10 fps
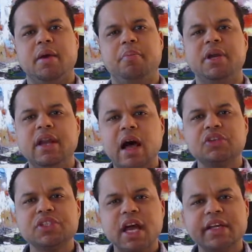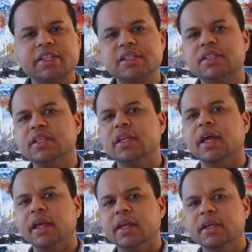But now scientists
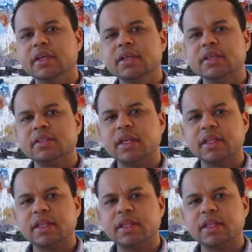today say